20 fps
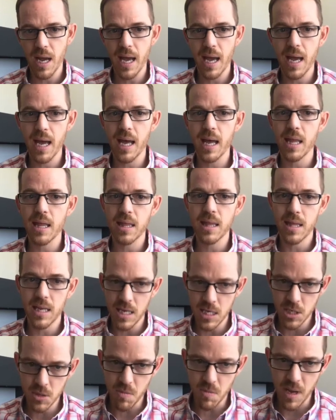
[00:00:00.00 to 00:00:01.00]
and
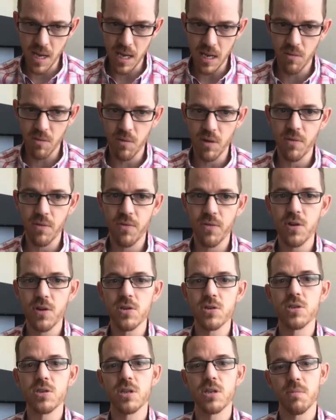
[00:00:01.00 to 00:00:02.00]
this make
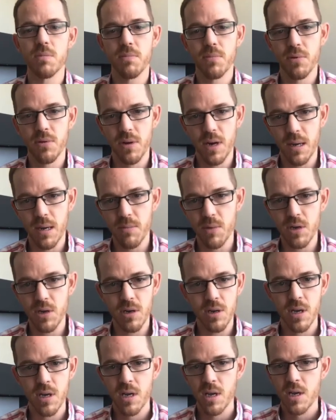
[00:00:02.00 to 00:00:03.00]
refers to the
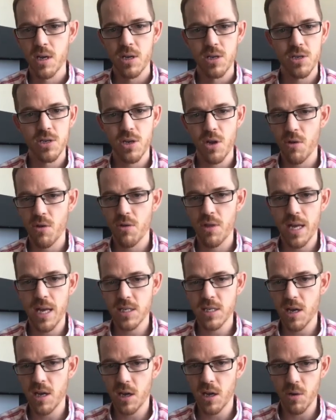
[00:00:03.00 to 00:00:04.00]
parameter, so
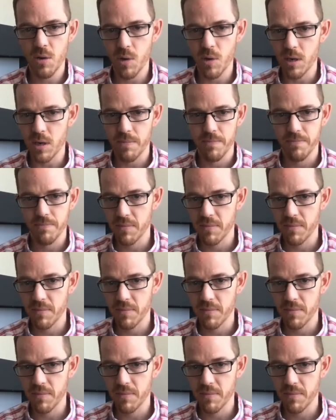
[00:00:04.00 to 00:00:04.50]
that's not going to work.